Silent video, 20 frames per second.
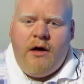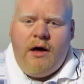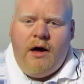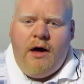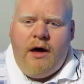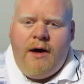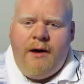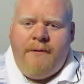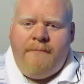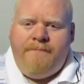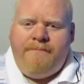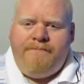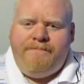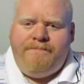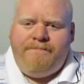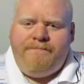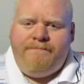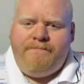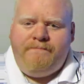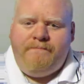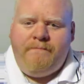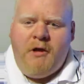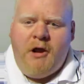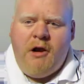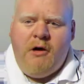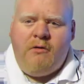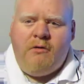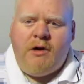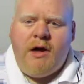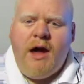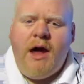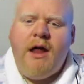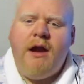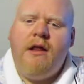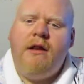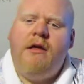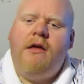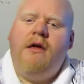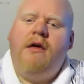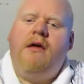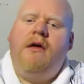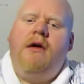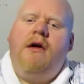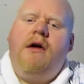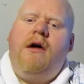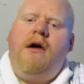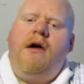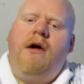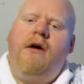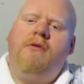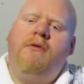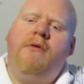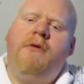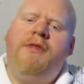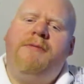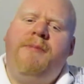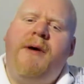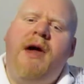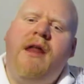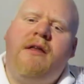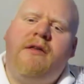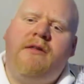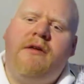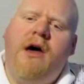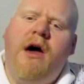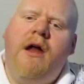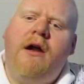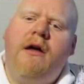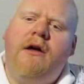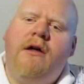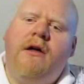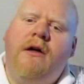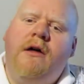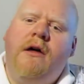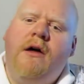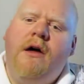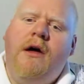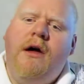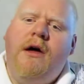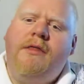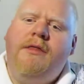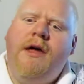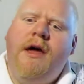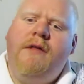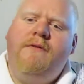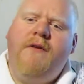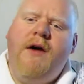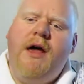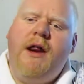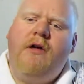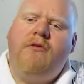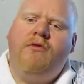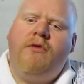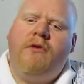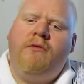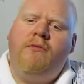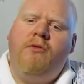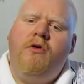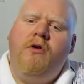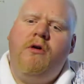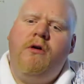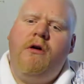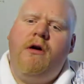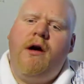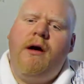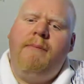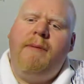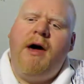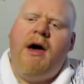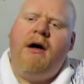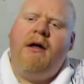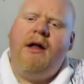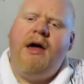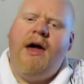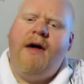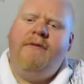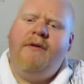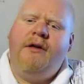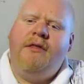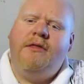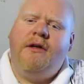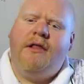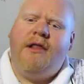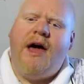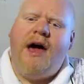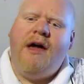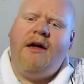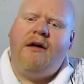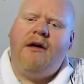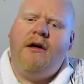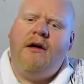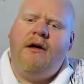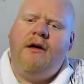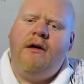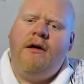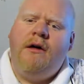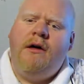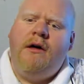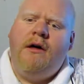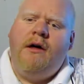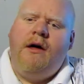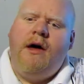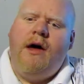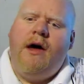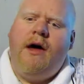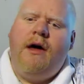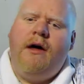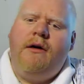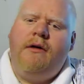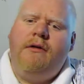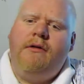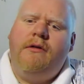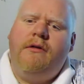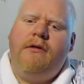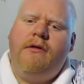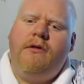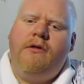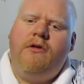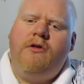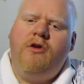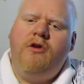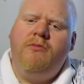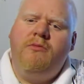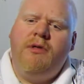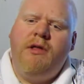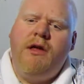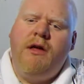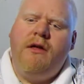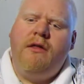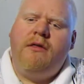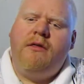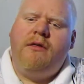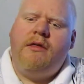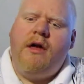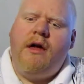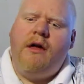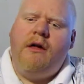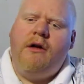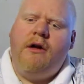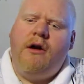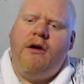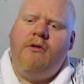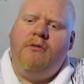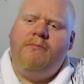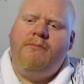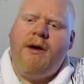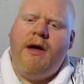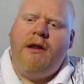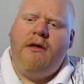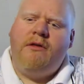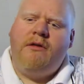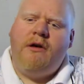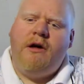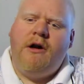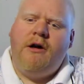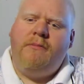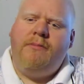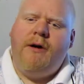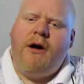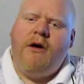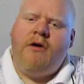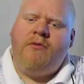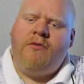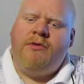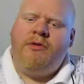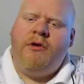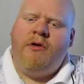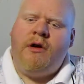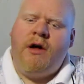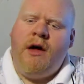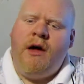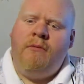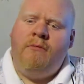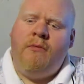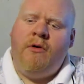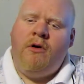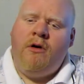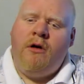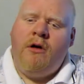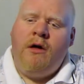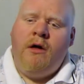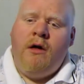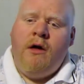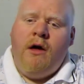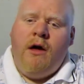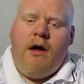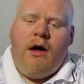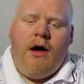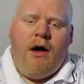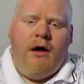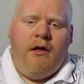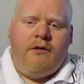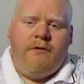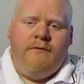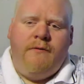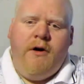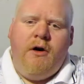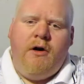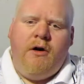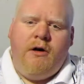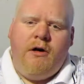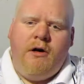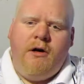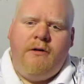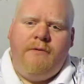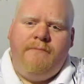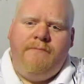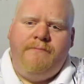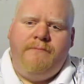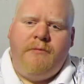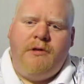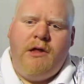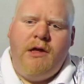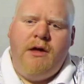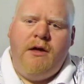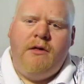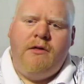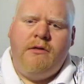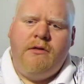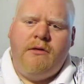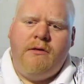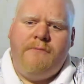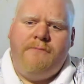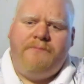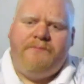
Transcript: You know, Canon, with Panasonic, the advantage was more about having the Leica zoom lens that, you know, Panasonic pairs with their camera. It's a very good lens,